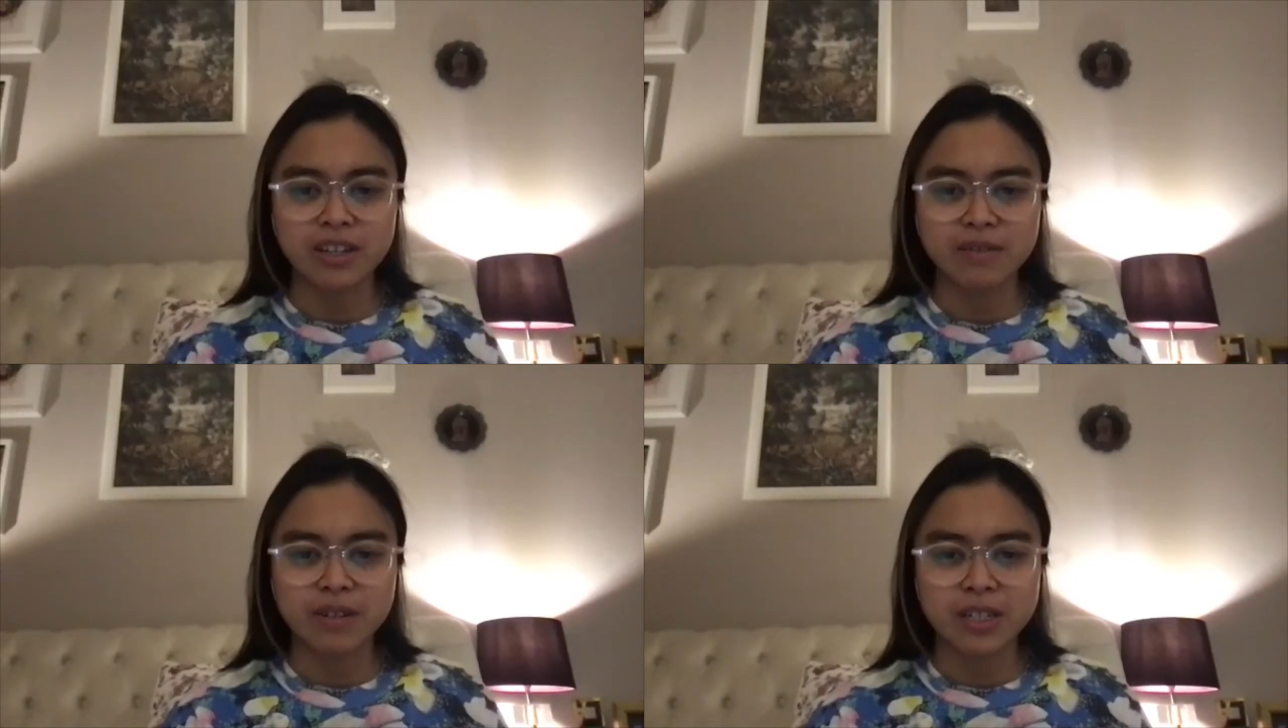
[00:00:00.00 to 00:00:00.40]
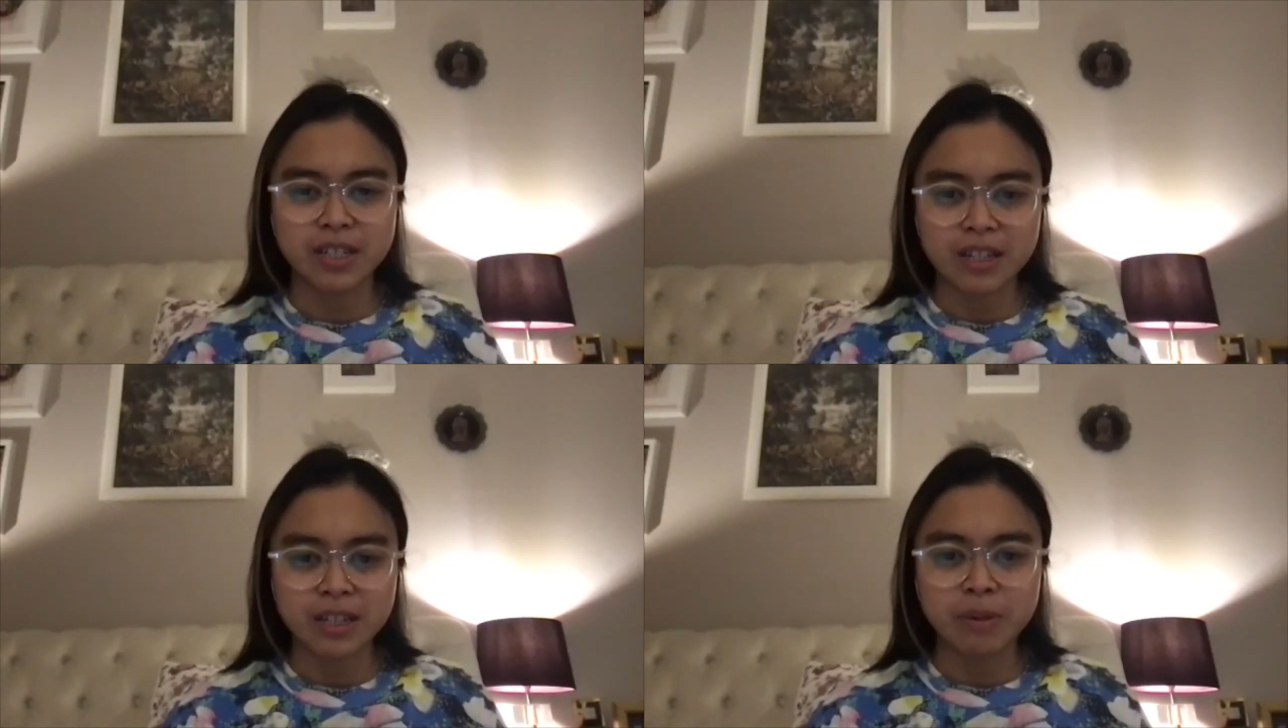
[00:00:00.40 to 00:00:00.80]
I've learned
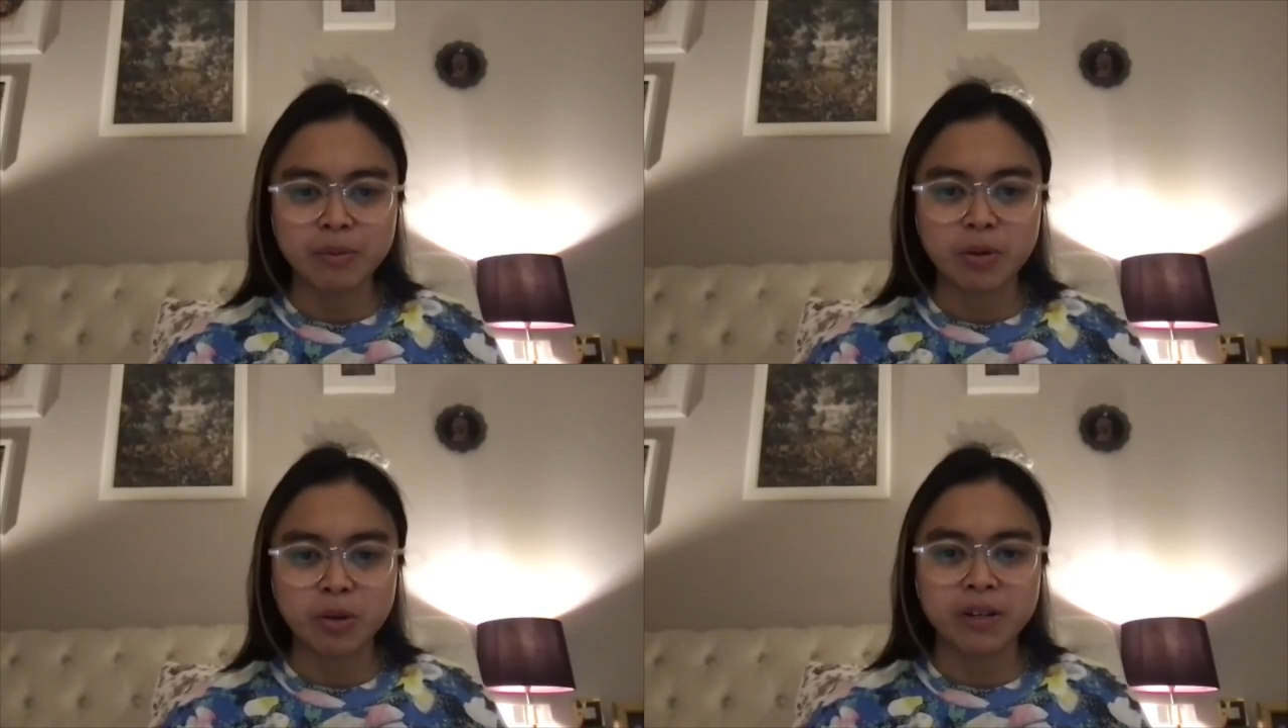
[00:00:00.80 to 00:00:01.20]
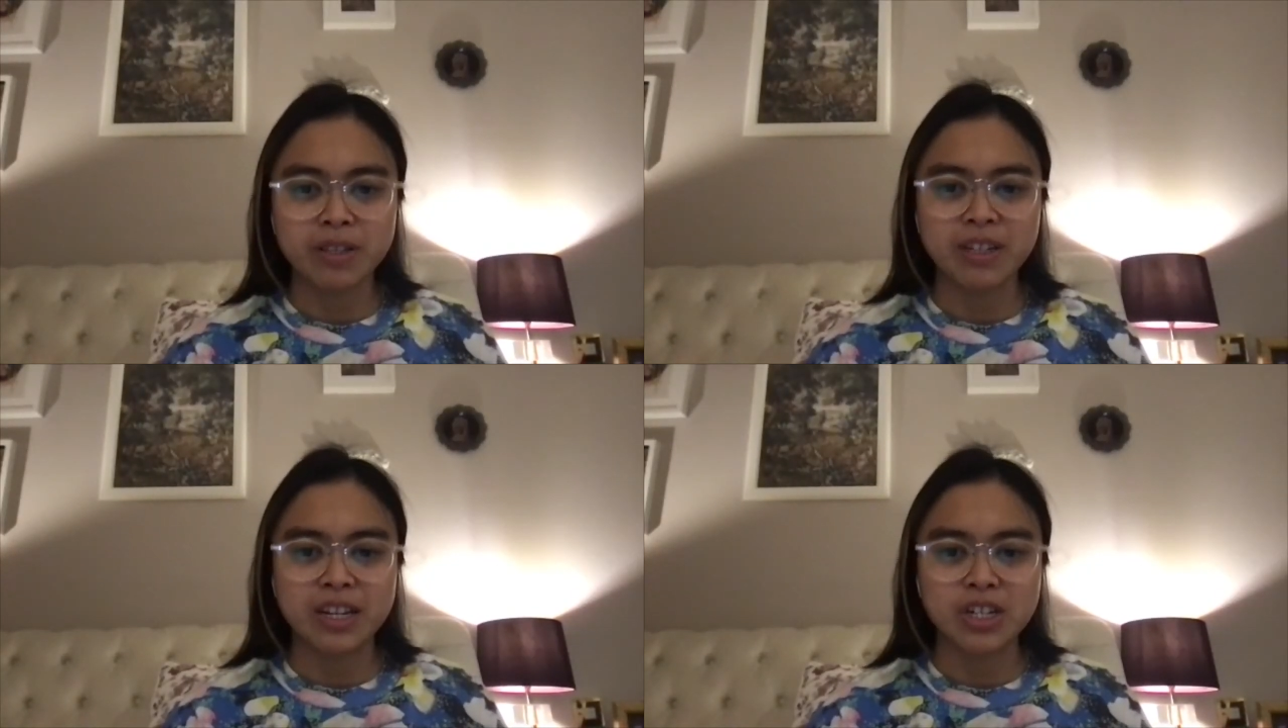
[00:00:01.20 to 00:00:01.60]
a little bit more about
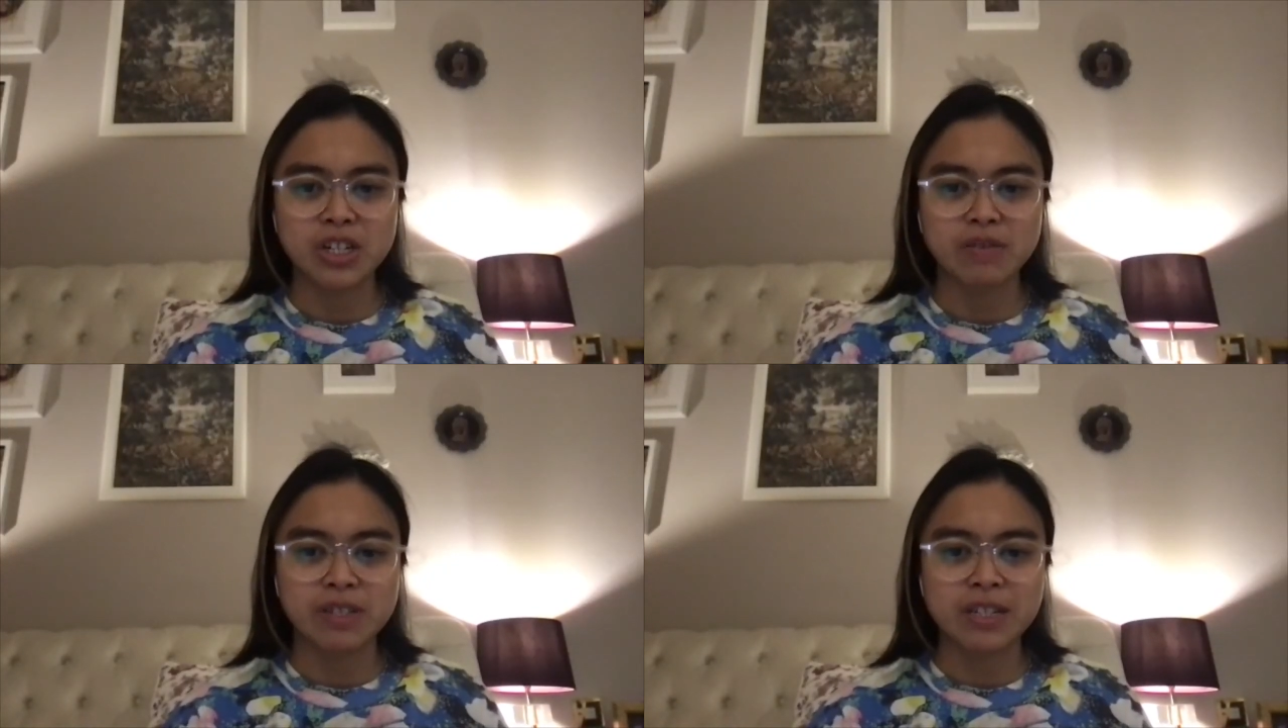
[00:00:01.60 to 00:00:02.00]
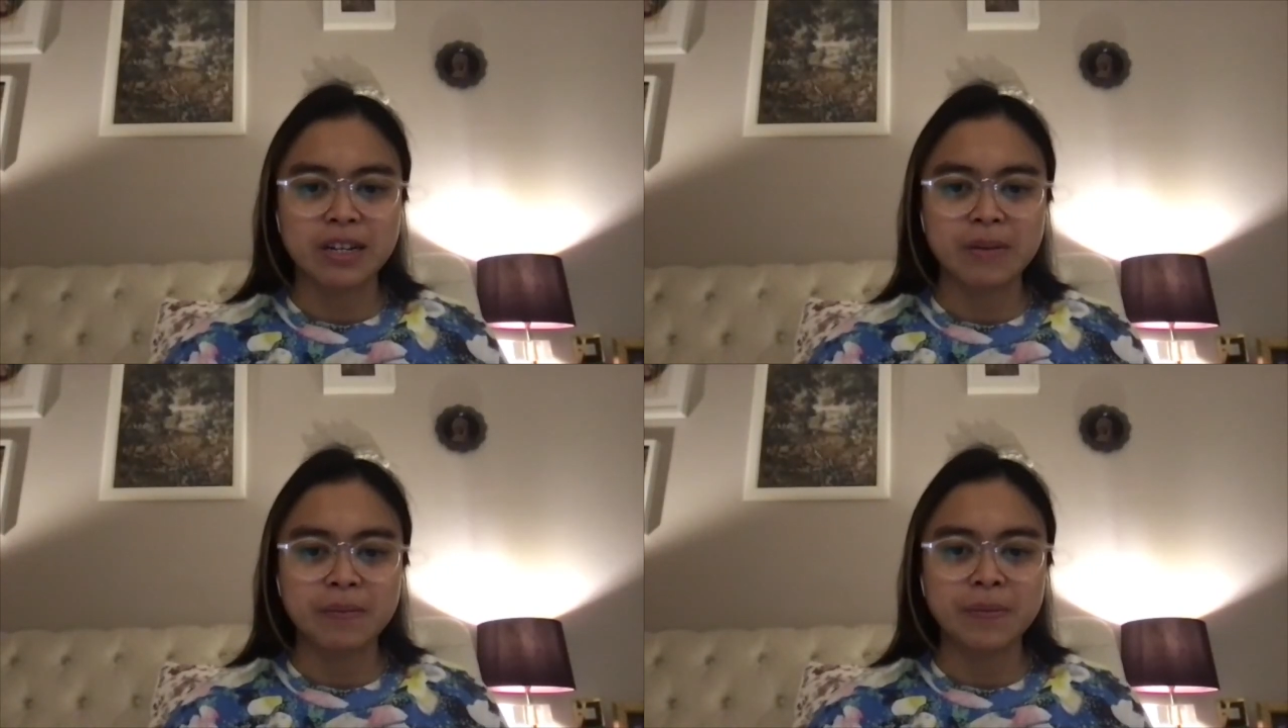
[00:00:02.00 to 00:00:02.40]
the Nation of
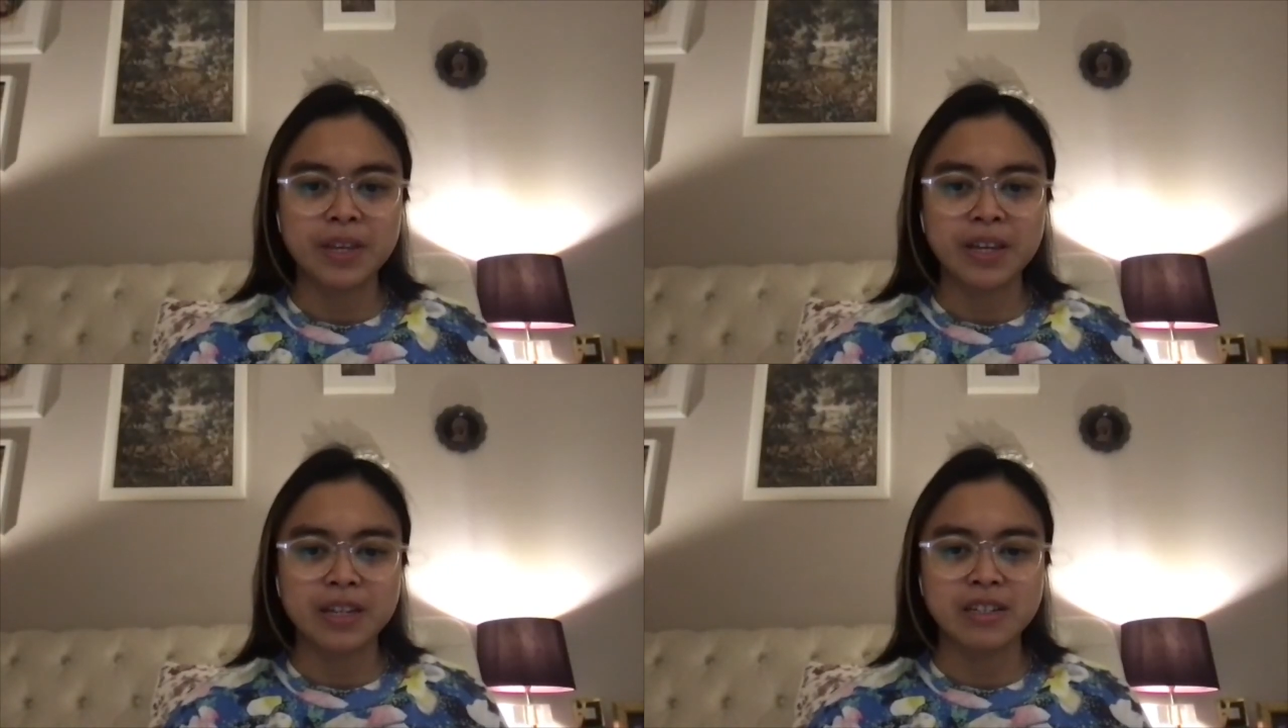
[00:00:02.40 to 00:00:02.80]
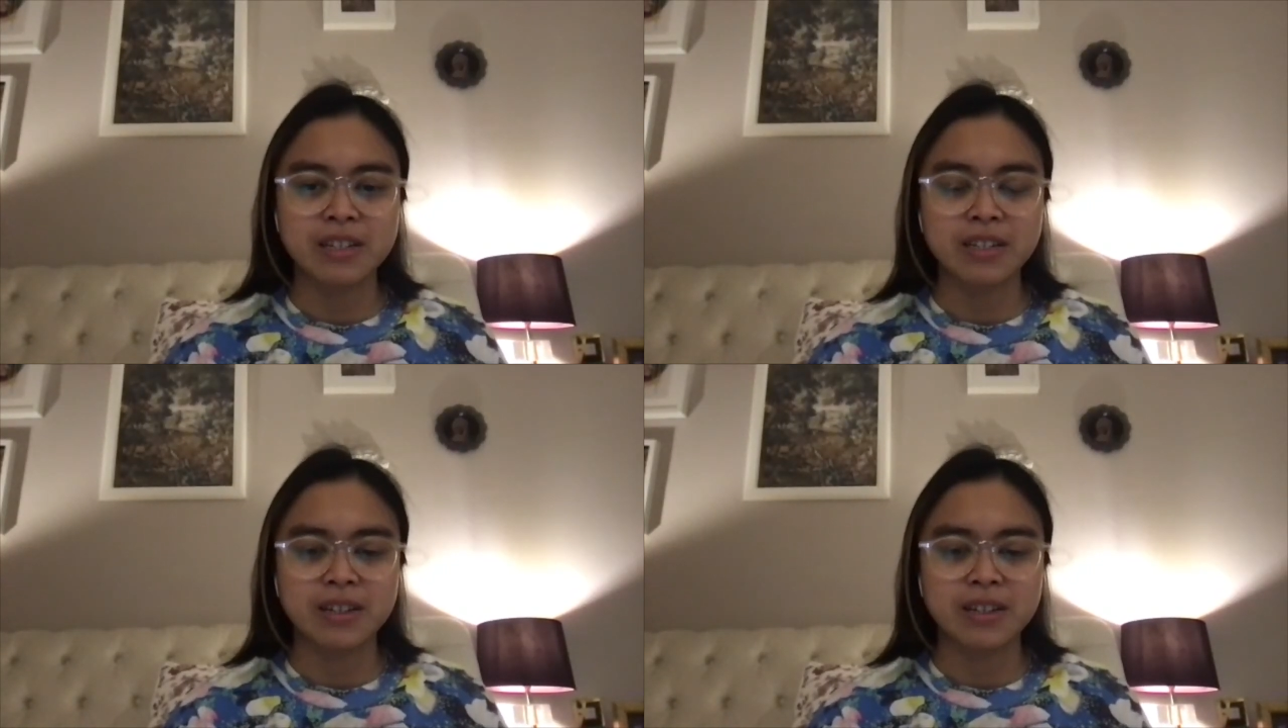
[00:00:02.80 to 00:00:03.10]
Islam, and